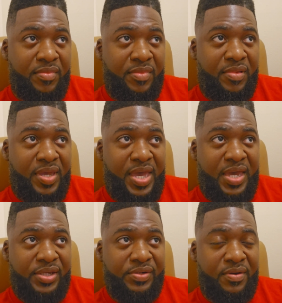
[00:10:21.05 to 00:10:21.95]

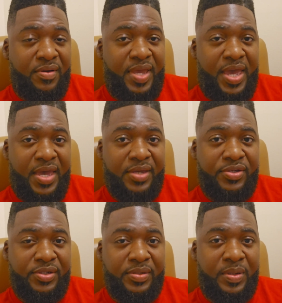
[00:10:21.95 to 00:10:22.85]
cash on
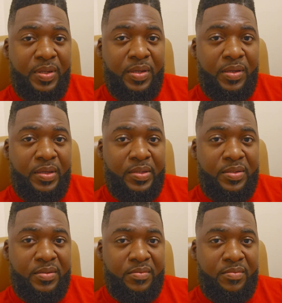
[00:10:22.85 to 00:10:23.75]
cash.
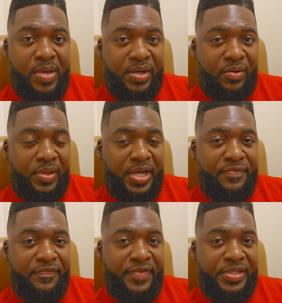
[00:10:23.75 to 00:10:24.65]
I know a lot of
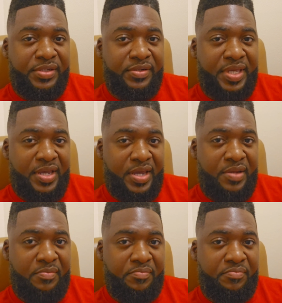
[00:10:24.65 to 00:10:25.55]
investors that
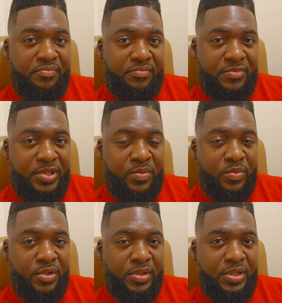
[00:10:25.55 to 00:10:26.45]
they're
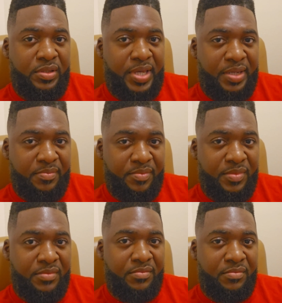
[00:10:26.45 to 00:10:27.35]
really like
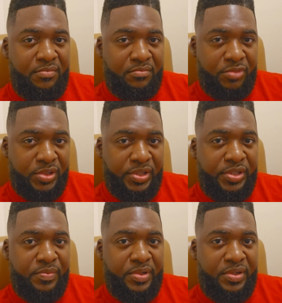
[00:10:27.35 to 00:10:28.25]
bullish
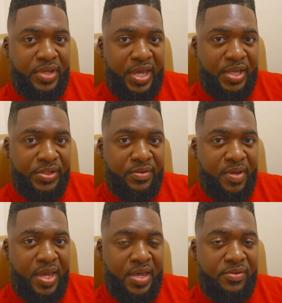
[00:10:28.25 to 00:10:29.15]
with cash on
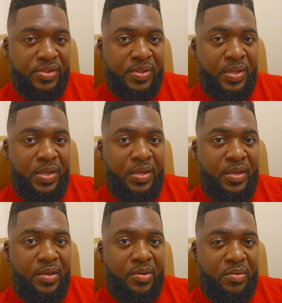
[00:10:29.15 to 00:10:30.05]
cash.
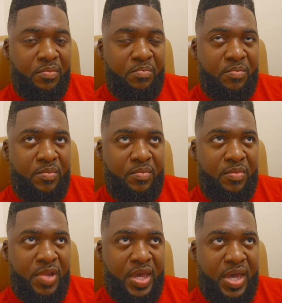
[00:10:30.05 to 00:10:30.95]

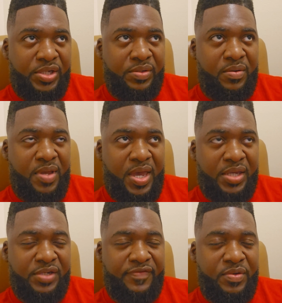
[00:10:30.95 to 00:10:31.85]
Cash on
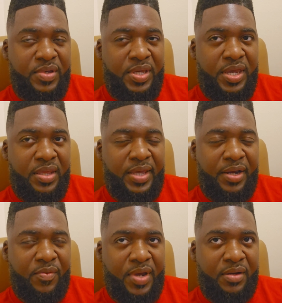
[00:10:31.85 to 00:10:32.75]
cash, if you can get like
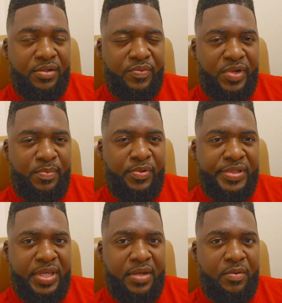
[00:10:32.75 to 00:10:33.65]
around a
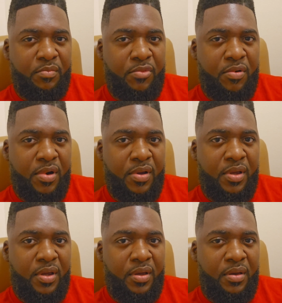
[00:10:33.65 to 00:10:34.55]
20% or more
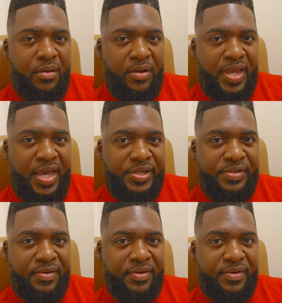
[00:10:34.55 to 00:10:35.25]
on cash,